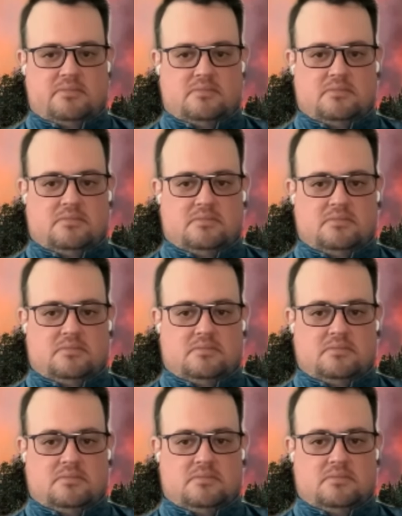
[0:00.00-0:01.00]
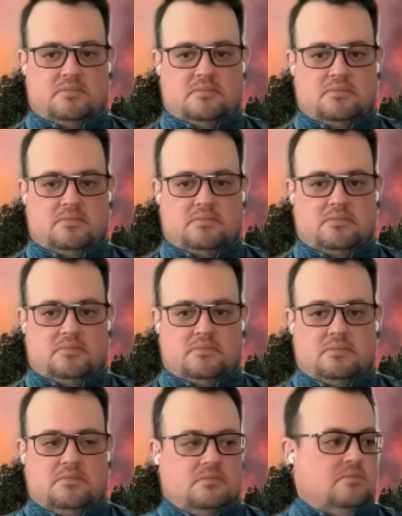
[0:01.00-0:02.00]

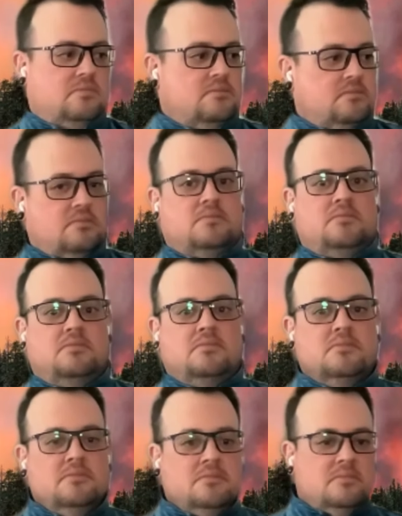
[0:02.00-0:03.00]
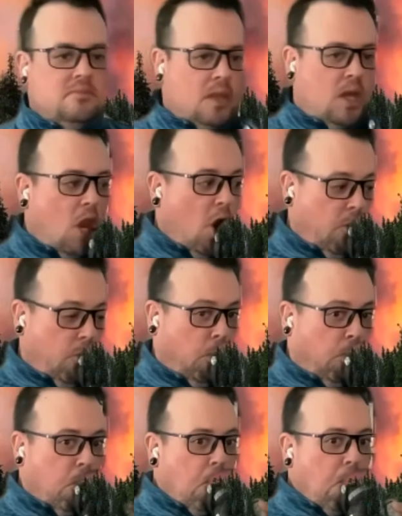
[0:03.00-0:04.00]

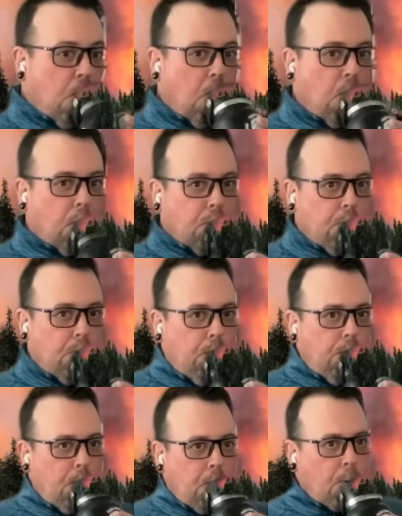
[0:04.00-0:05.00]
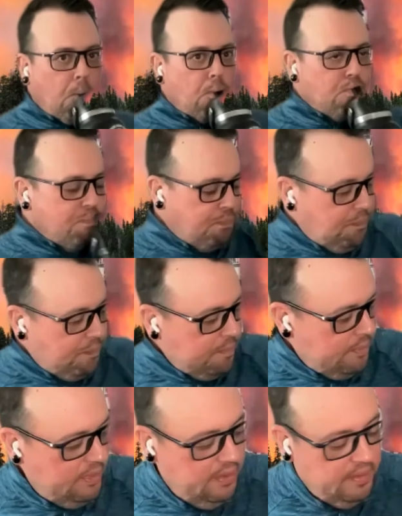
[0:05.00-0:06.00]
Nothing is said.